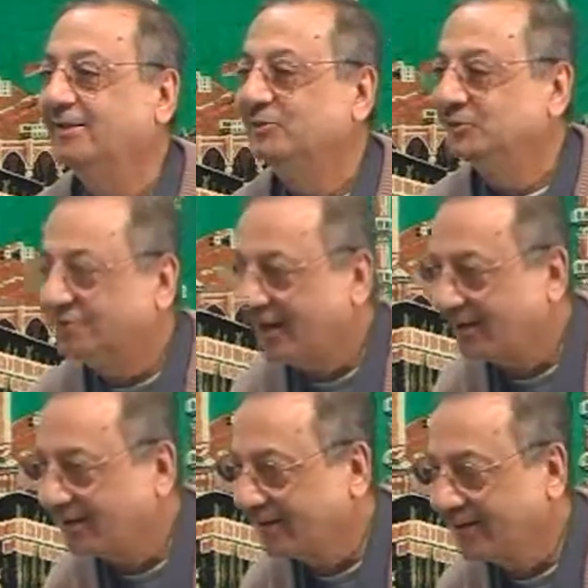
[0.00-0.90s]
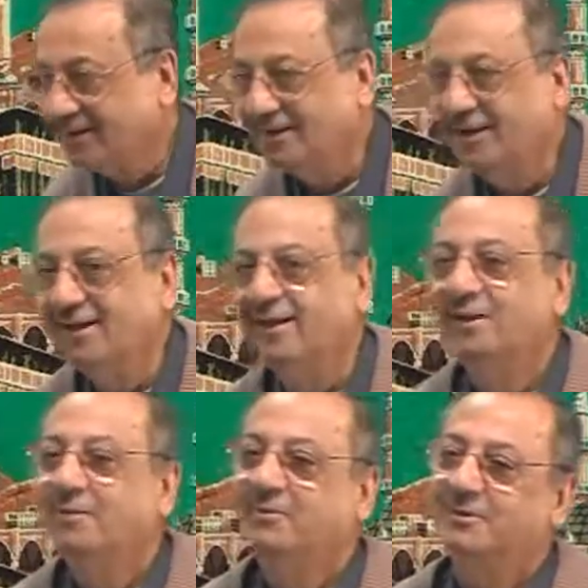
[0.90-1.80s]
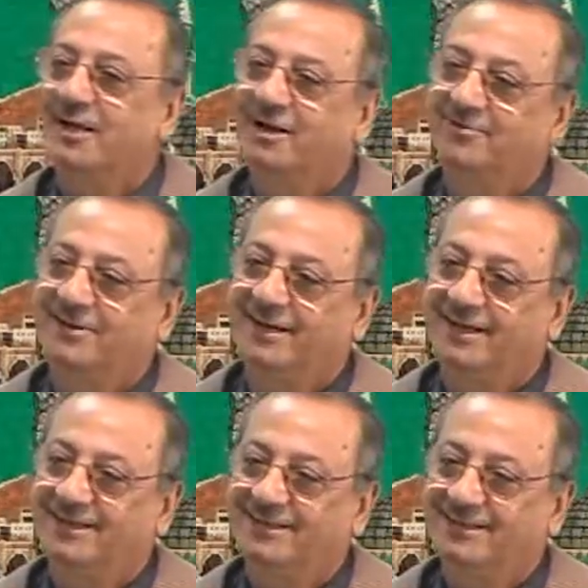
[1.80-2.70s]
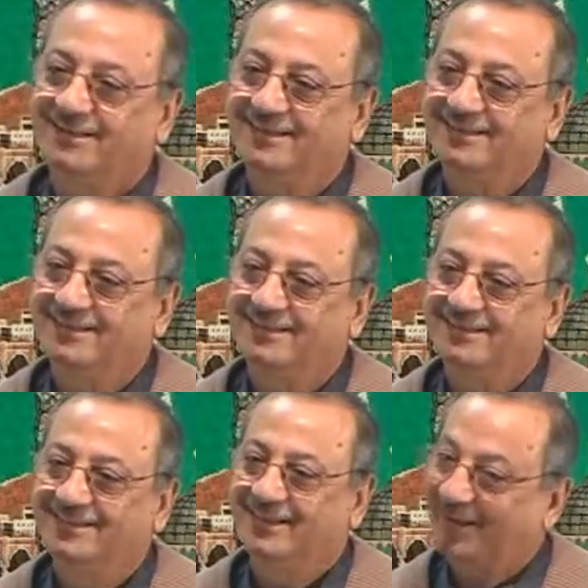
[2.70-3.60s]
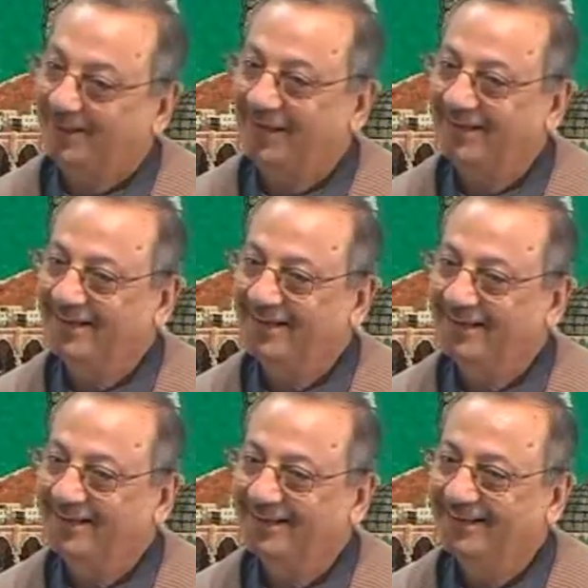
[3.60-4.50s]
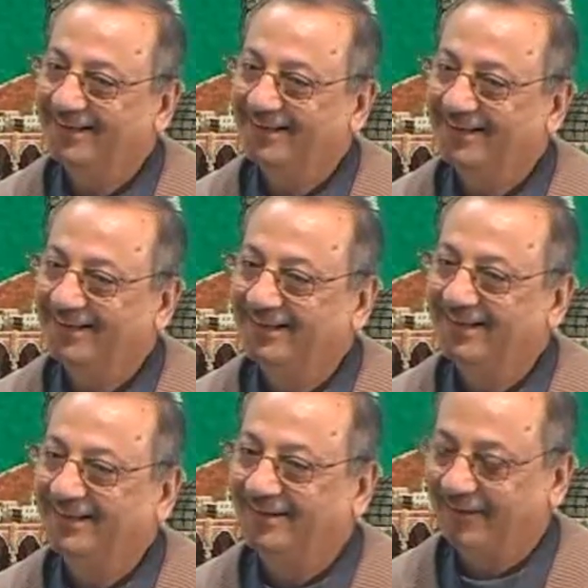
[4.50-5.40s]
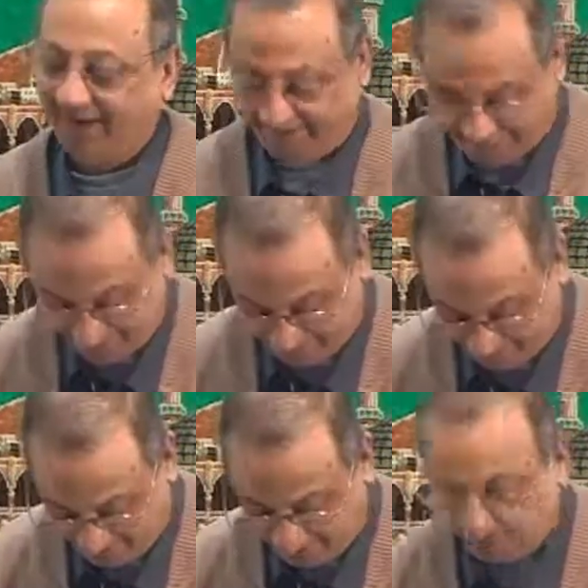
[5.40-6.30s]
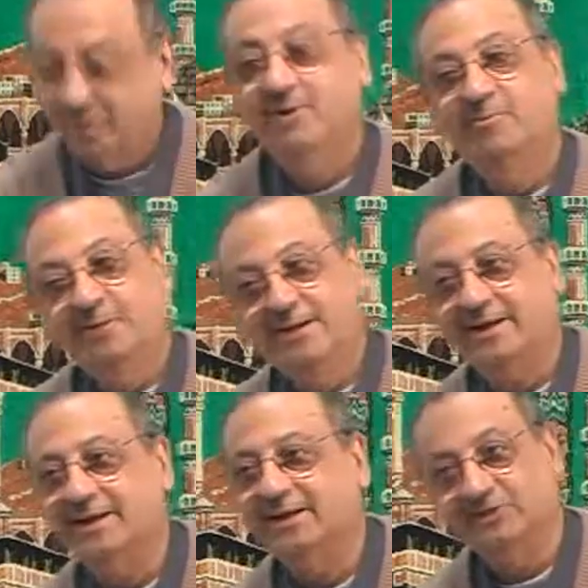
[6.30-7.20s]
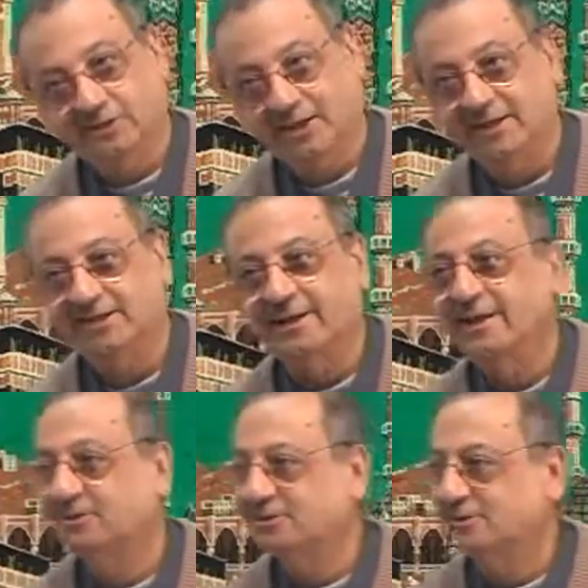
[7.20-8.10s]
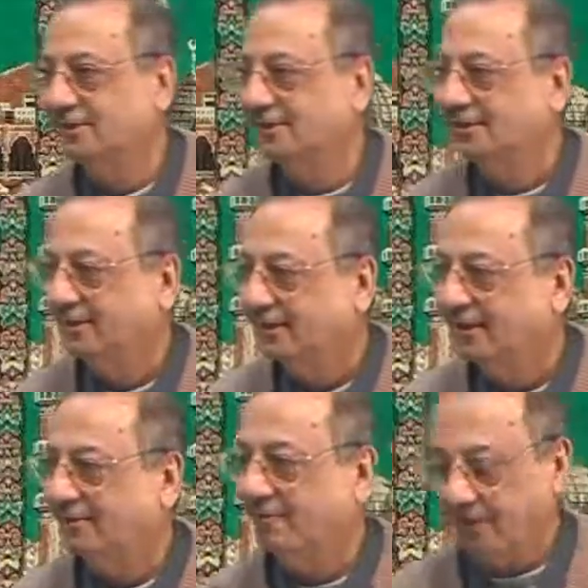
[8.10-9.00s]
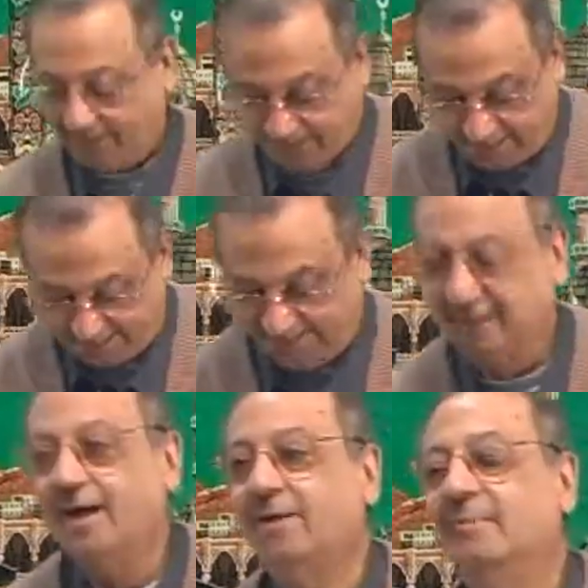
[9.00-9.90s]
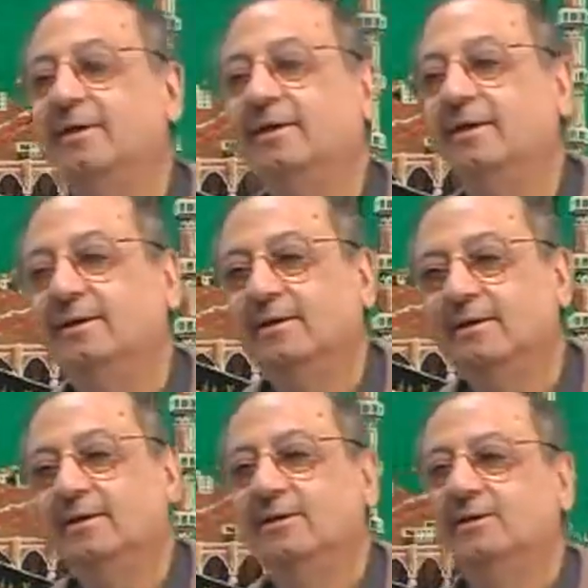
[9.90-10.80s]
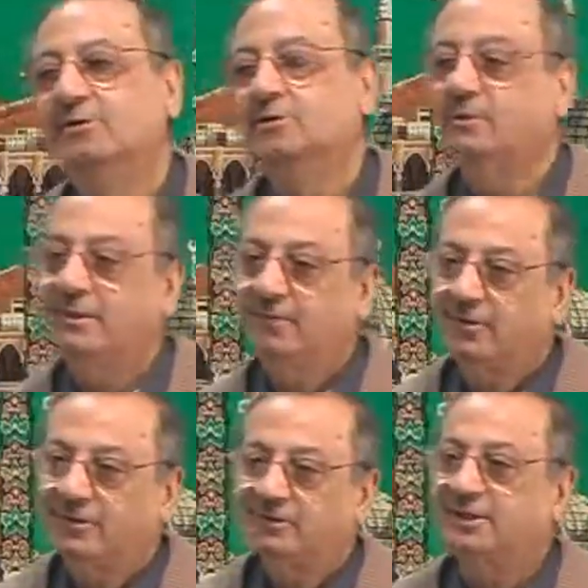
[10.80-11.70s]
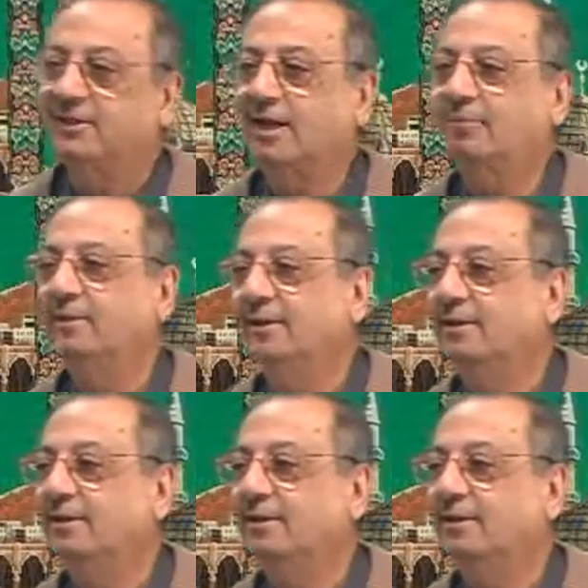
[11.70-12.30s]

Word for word: jarrin mudafilehi. Got the idea? Okay. We'll repeat again, inshallah, in the next word. Kitabi. So, brother, what is kitabi?